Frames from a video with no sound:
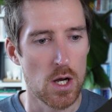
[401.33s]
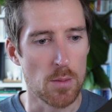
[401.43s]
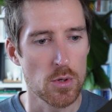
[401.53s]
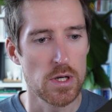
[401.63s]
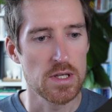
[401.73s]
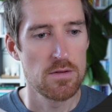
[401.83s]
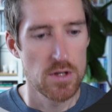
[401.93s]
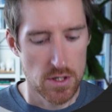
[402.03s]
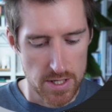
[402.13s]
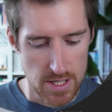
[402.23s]
I'm gonna give
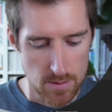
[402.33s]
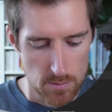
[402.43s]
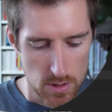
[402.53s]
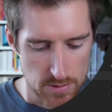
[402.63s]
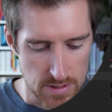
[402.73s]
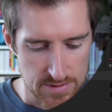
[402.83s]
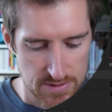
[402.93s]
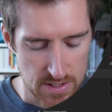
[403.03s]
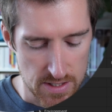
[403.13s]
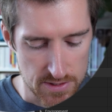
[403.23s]
it a name that
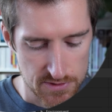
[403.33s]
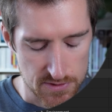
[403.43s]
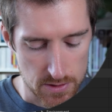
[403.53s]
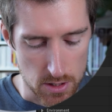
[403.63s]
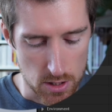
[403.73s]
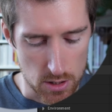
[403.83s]
says